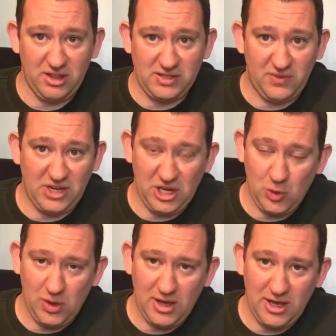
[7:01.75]
of this
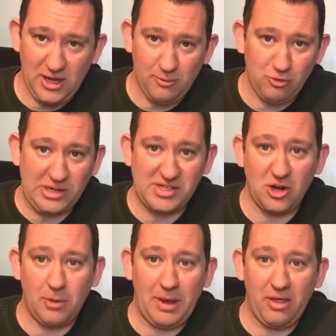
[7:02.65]
video. Really
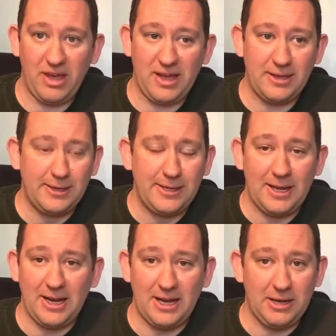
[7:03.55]
sorry about that.
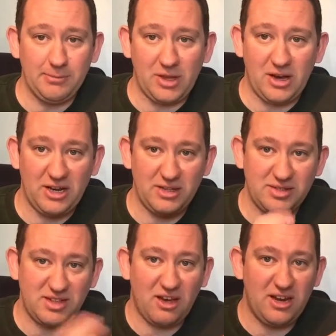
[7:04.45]
Kind of
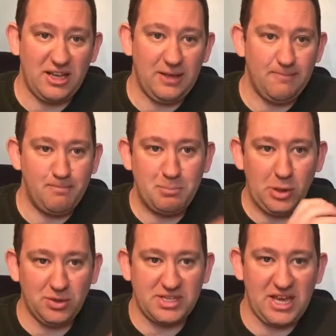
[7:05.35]
started it,
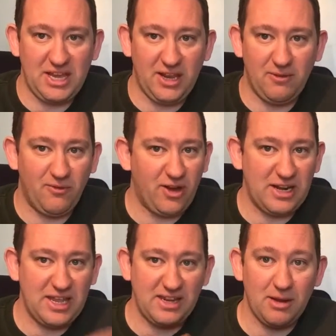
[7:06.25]
built the tank,
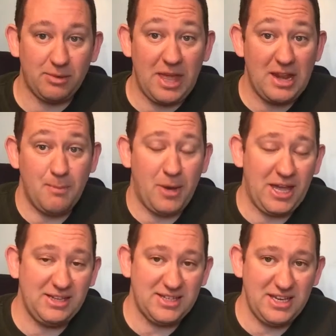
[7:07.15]
finally ended up getting it
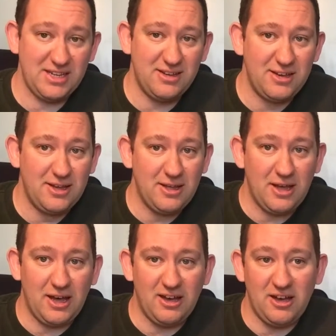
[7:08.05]
painted,
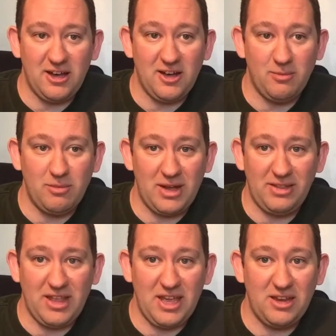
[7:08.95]

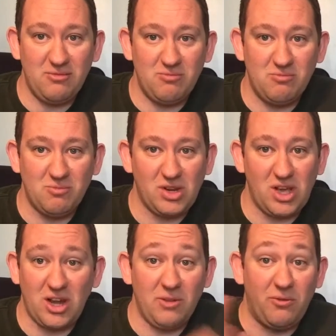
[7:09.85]
and then
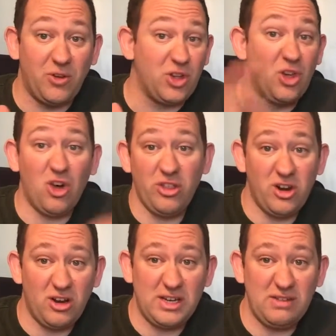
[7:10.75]
kind of forgot
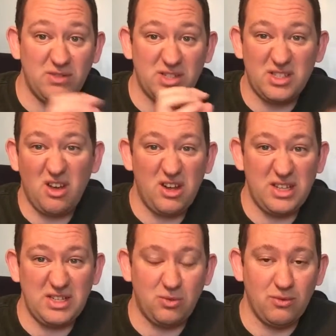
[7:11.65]
that I'd even
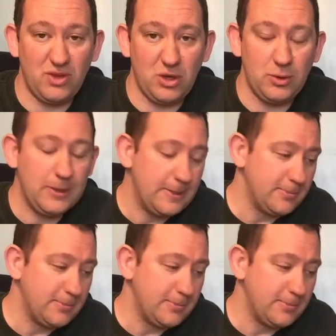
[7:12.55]
started this review,